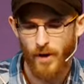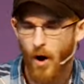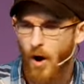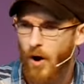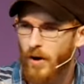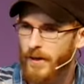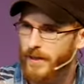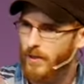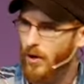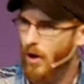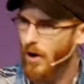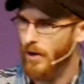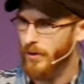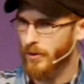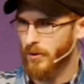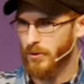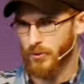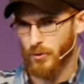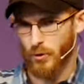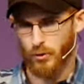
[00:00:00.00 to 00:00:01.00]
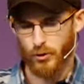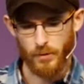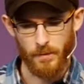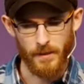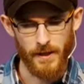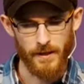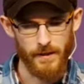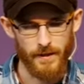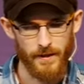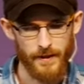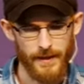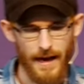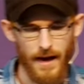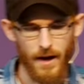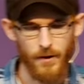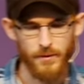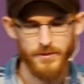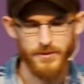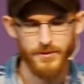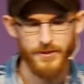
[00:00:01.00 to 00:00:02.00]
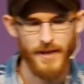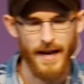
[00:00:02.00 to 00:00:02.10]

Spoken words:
all get on our social media accounts